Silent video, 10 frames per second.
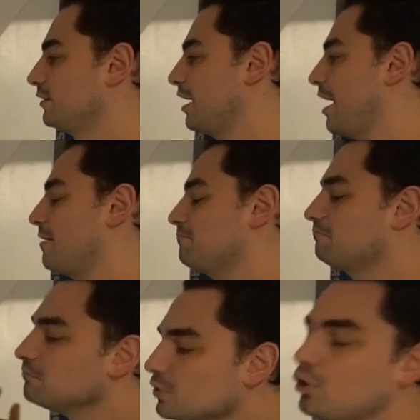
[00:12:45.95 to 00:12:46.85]

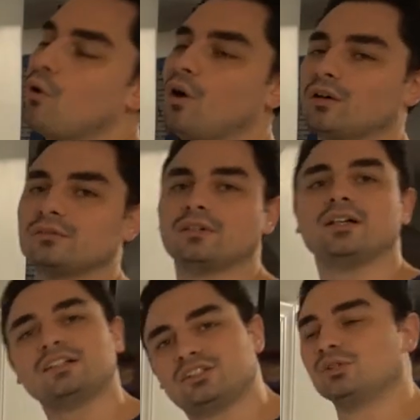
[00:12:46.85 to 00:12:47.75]
And cool.
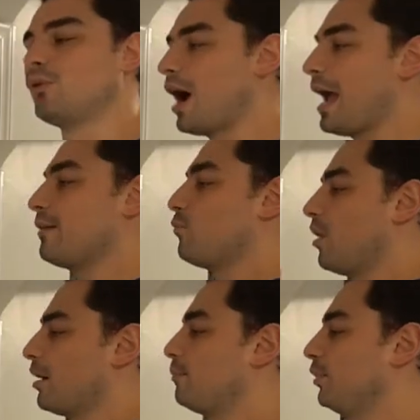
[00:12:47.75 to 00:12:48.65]
Do I
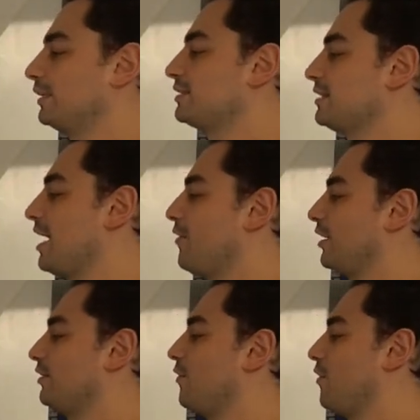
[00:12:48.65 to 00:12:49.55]
want to put this now
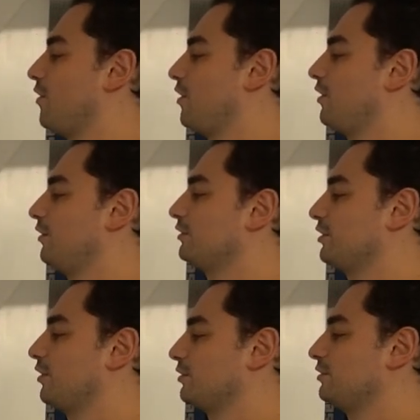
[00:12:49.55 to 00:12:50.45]
on all, you
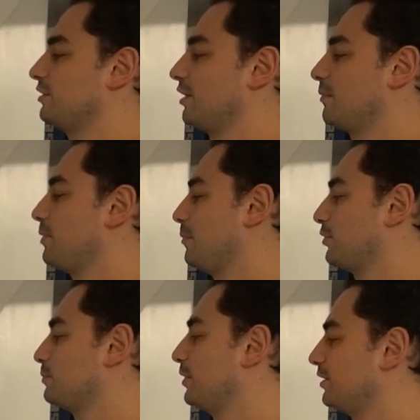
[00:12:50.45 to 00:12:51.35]
know, the other
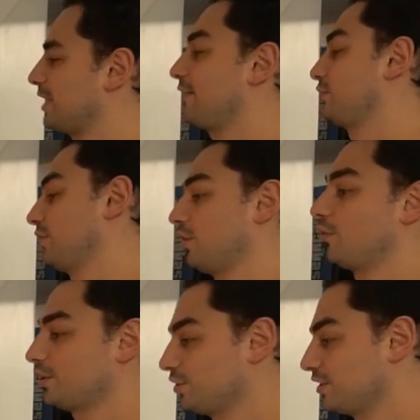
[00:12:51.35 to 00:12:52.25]
people's builds? I have to
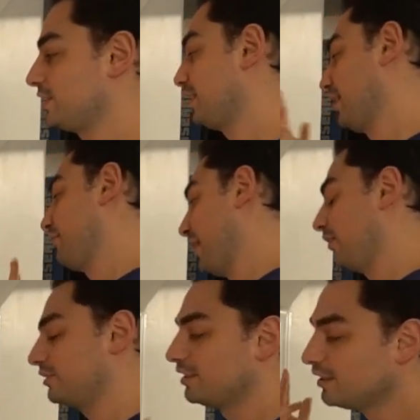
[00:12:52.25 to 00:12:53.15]
reload, as you can see, and I
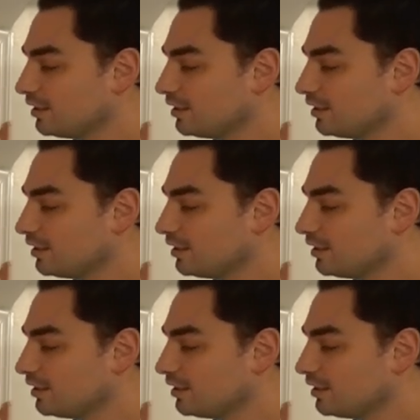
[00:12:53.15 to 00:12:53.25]
failed.